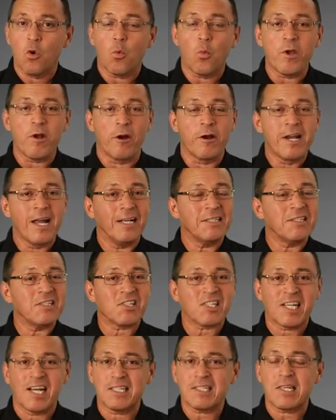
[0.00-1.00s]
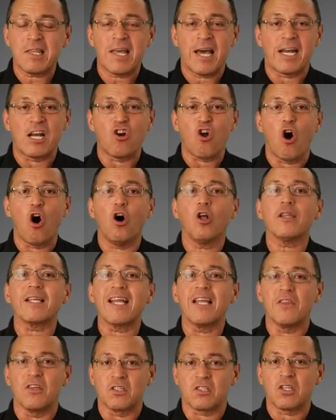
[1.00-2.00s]
We are not discussing that at all
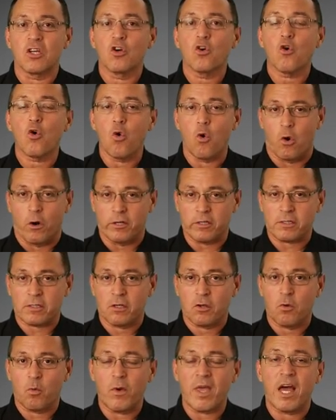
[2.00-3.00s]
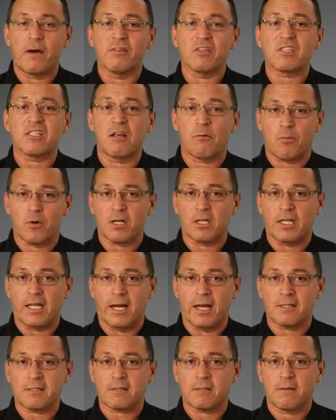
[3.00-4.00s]
in this course. We have a separate
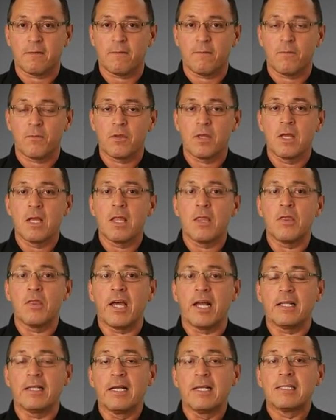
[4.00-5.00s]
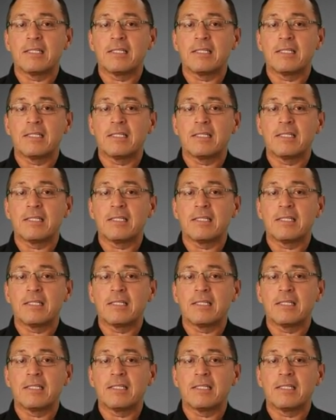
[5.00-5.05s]
class that